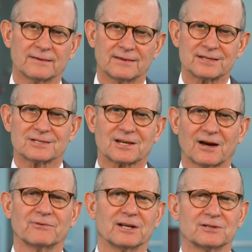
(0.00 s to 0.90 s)
This
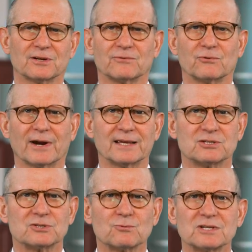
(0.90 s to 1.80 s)
covenant of
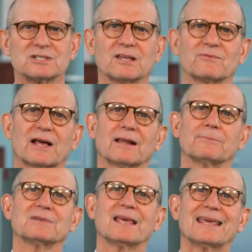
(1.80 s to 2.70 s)
grace was
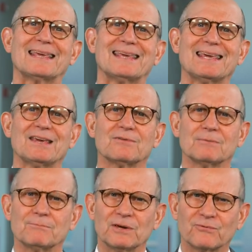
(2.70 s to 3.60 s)
developed
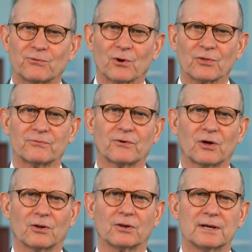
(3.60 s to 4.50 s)
even before the
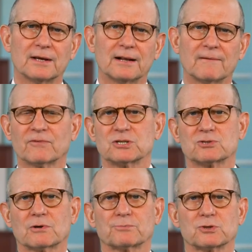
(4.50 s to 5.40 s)
fall. The
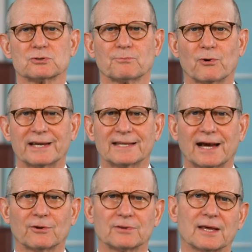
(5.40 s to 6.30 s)
Scriptures point
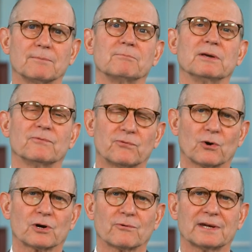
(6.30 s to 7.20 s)
out that
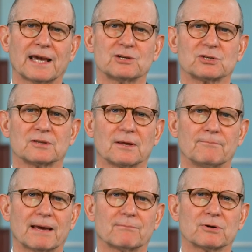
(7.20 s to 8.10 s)
before creation, the
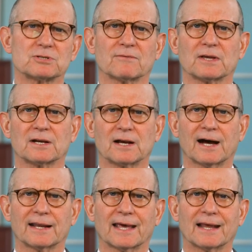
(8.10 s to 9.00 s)
members of the
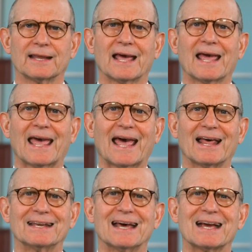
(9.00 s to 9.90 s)
Godhead
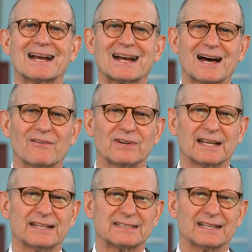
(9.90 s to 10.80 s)
had
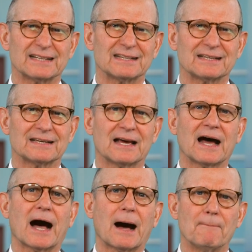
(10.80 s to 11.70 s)
covenanted
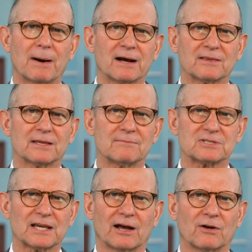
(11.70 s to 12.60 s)
among
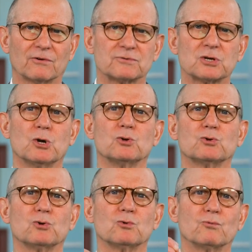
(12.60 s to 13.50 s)
themselves
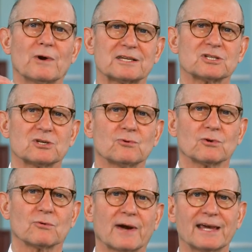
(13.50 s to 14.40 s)
to rescue
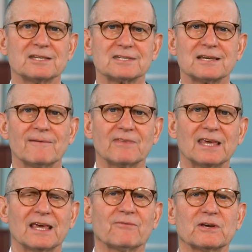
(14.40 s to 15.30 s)
the race
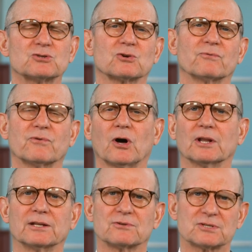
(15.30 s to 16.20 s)
if it should
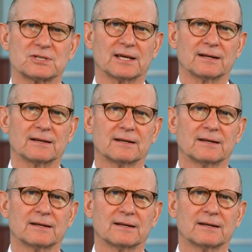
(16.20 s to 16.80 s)
fall into sin.